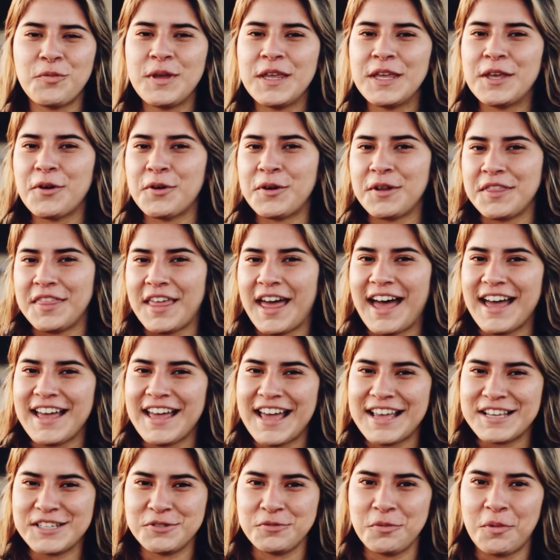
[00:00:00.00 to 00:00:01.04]
we go to that
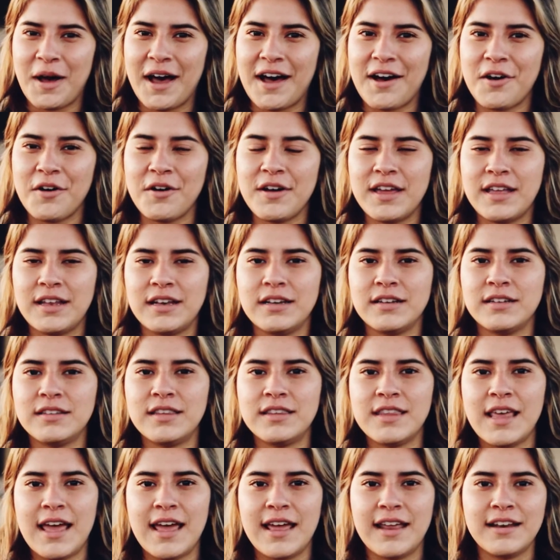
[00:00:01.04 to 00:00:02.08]
as well and
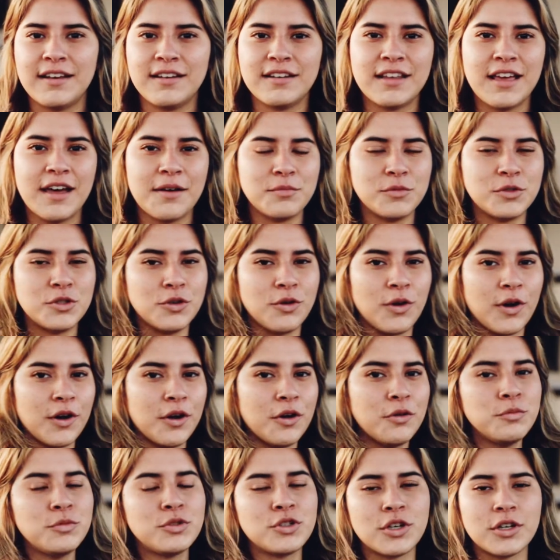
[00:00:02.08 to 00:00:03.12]
then come to our
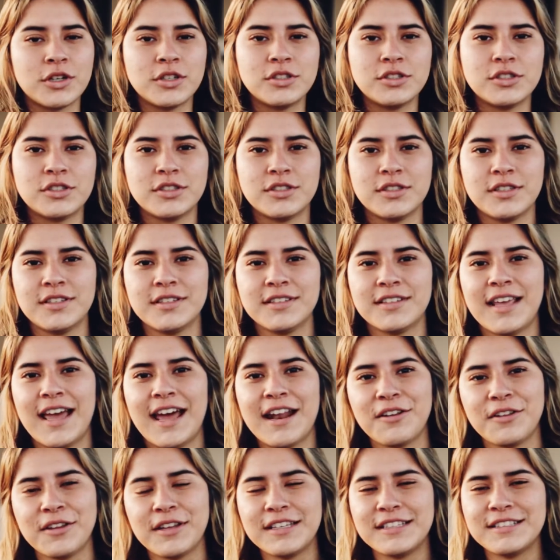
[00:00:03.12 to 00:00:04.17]
home church,
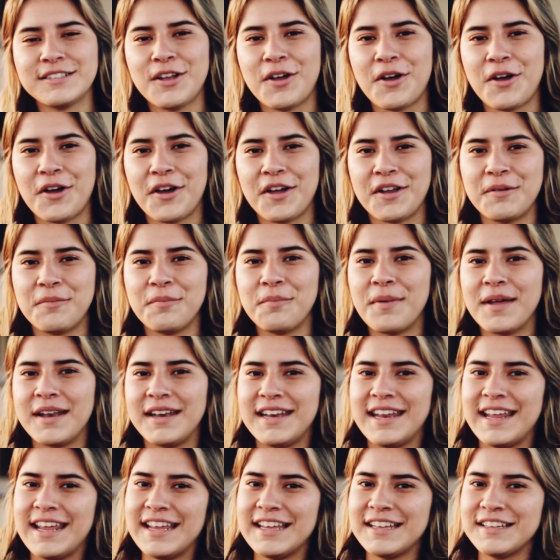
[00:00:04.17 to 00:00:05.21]
Catalyst, on
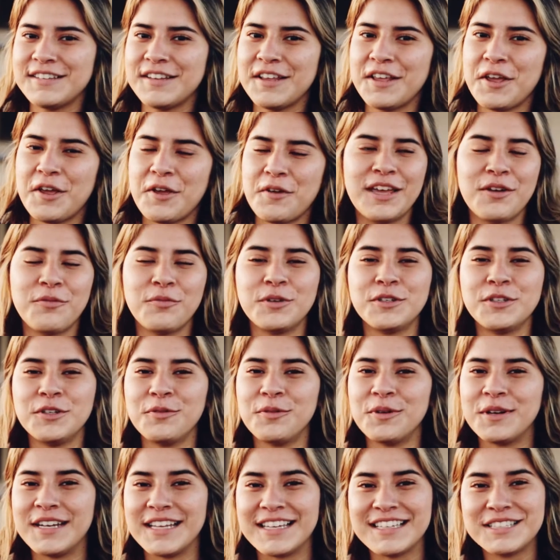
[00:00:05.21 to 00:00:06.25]
Mondays. And what
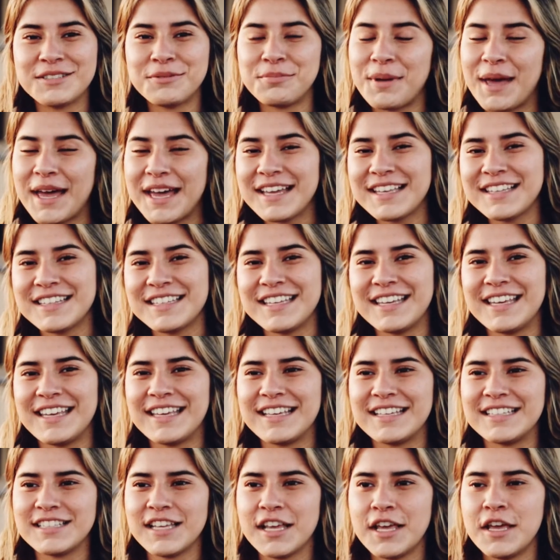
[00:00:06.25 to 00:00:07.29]
you would expect
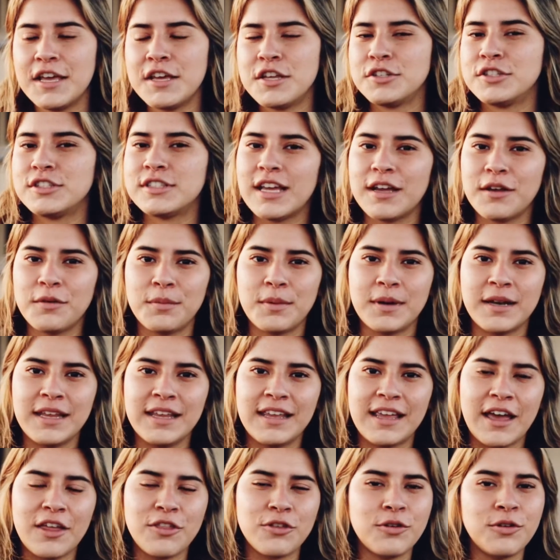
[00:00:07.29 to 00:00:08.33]
is just
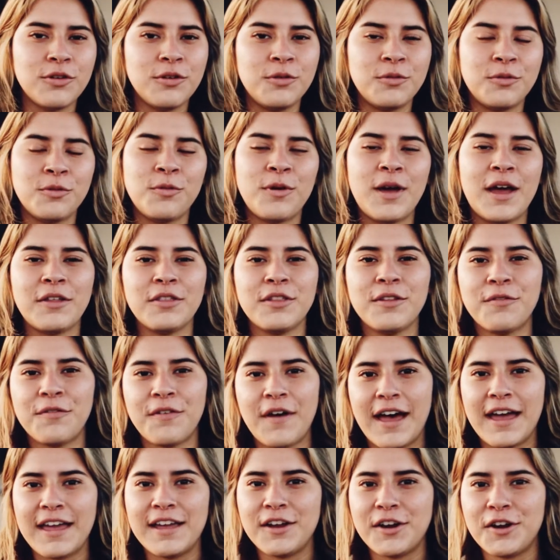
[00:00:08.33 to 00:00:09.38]
everybody gathering around the
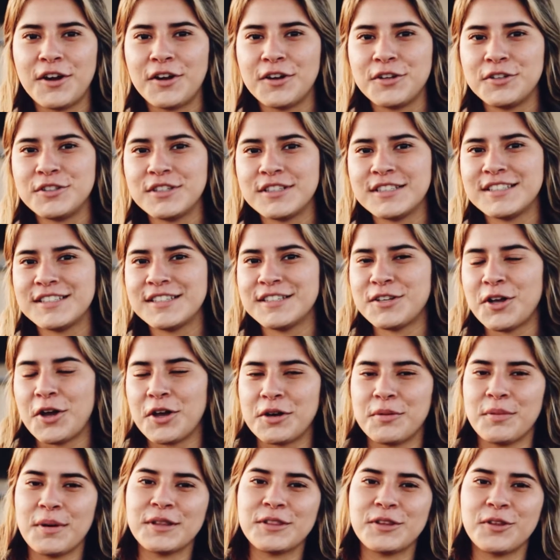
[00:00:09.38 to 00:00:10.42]
fire, just
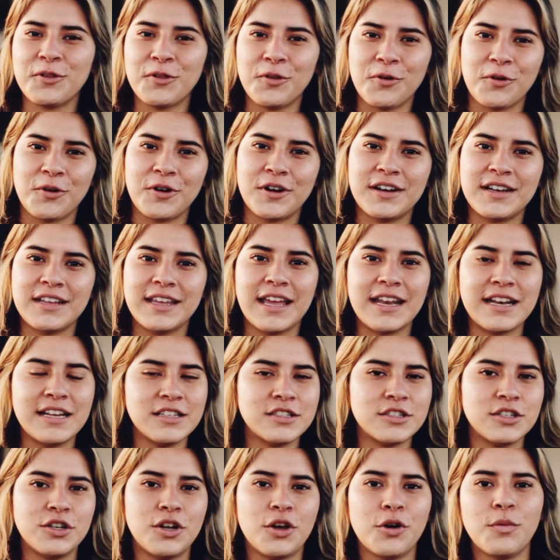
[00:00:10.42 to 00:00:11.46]
talking about the Lord and
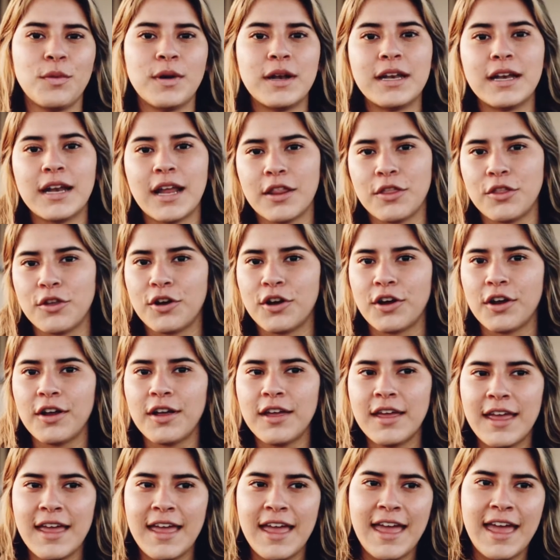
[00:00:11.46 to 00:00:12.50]
getting to know one another
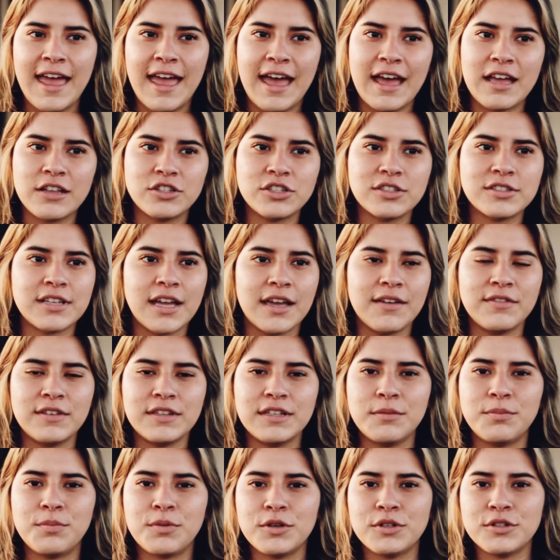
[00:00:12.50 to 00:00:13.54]
and just
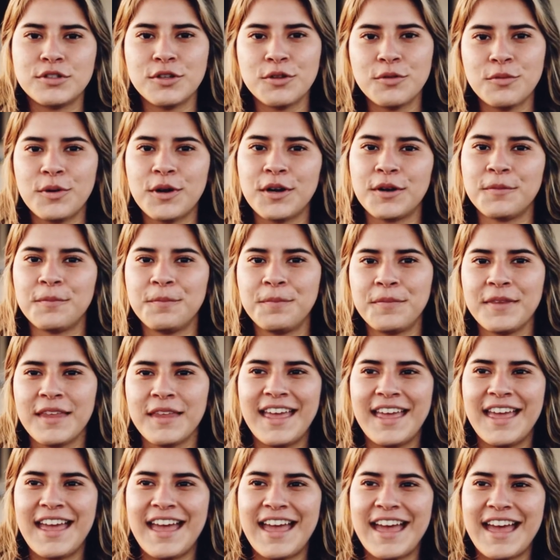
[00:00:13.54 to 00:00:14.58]
diving deeper into the Word.
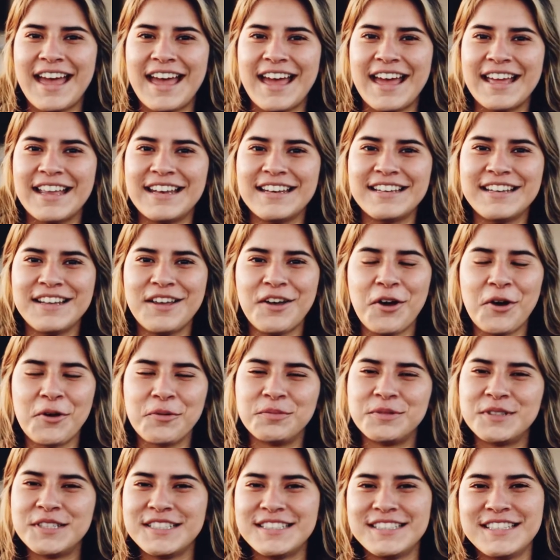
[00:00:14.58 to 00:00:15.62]
And
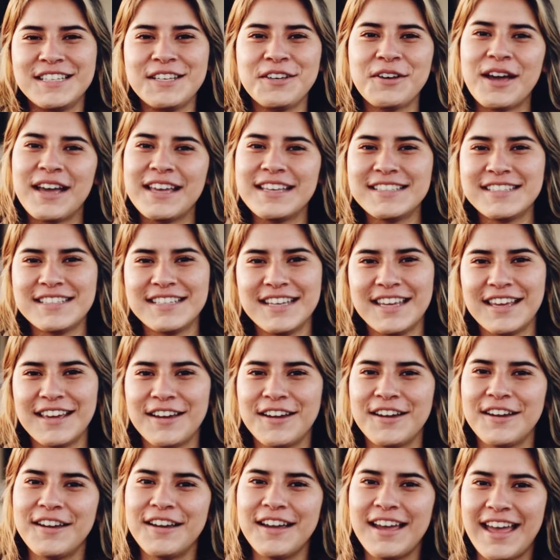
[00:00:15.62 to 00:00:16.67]
hope to see you guys
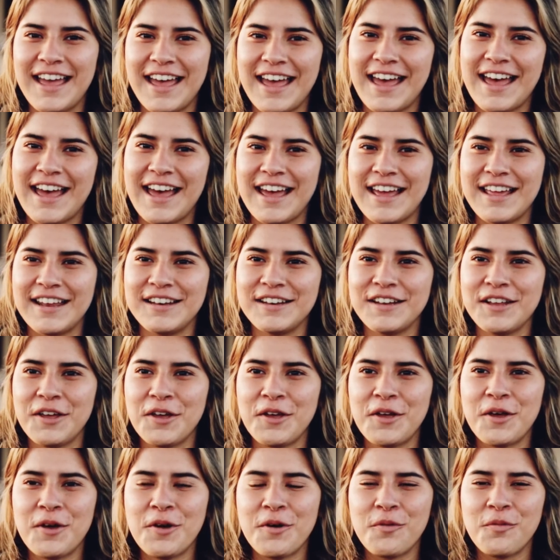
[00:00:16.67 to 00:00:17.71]
here, and
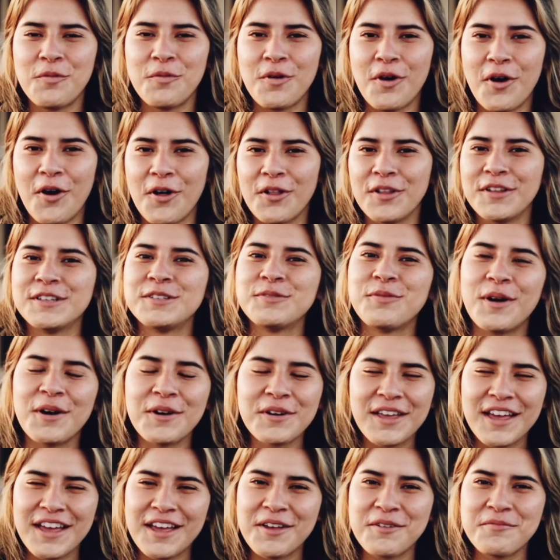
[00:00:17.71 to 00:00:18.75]
all is
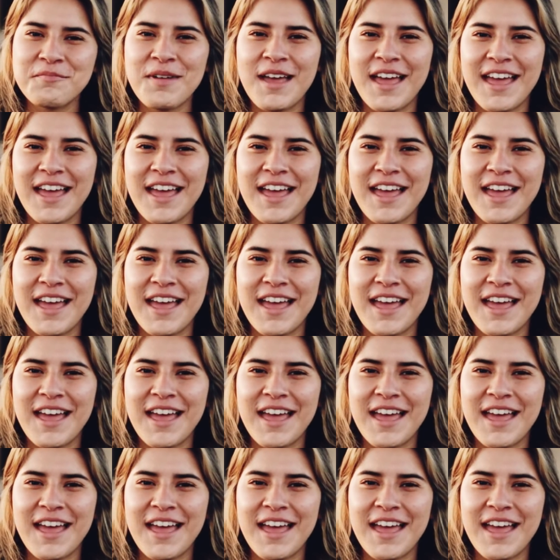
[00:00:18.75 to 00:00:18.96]
welcome.